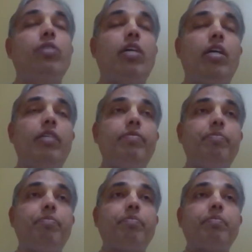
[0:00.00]
God,
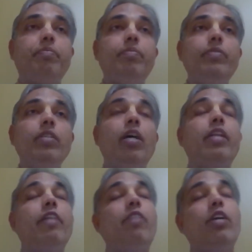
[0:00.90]
or
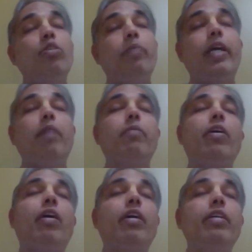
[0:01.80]
they want to become
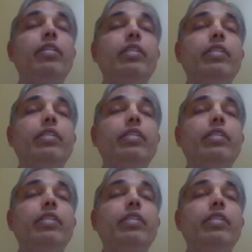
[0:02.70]
God.